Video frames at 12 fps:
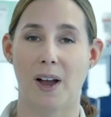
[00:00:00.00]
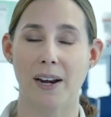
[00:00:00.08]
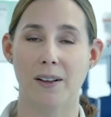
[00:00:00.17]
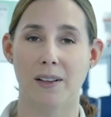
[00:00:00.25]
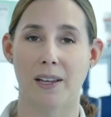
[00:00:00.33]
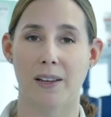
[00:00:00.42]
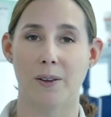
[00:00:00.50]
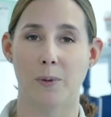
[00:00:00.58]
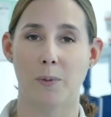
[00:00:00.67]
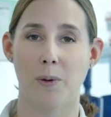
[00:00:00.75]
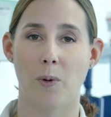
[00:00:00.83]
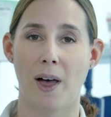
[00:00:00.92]
Finally,
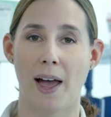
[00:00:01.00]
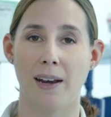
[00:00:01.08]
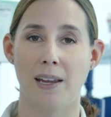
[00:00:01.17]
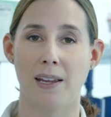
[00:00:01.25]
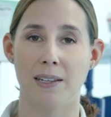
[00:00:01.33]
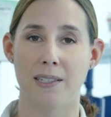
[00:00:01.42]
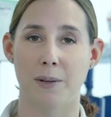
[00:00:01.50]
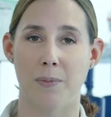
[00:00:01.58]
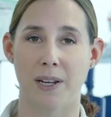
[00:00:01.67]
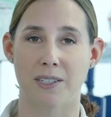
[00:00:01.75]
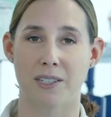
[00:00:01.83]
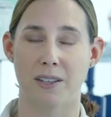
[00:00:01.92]
we will add eosin
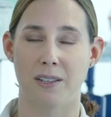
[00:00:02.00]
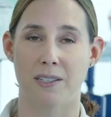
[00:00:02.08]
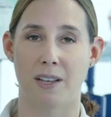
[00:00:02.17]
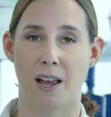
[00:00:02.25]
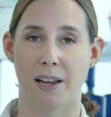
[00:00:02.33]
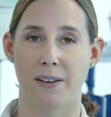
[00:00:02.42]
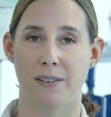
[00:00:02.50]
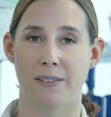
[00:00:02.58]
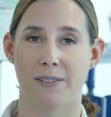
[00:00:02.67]
mix to the slide.